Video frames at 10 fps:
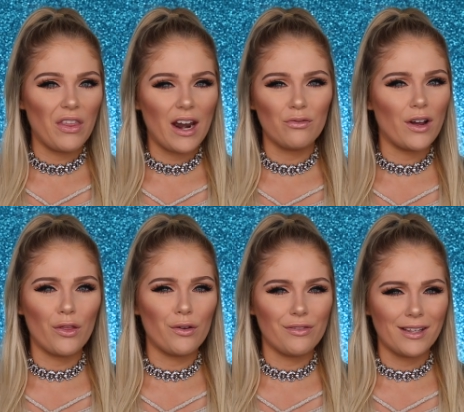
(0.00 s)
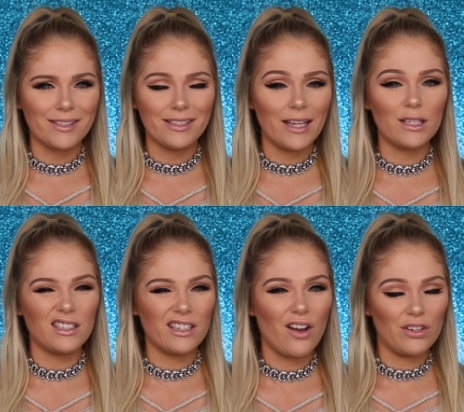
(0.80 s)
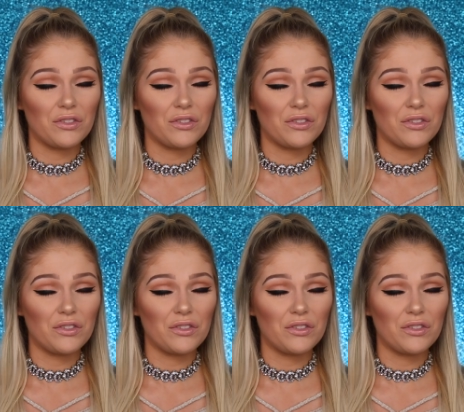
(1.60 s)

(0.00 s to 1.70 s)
but then I've read other things that says no,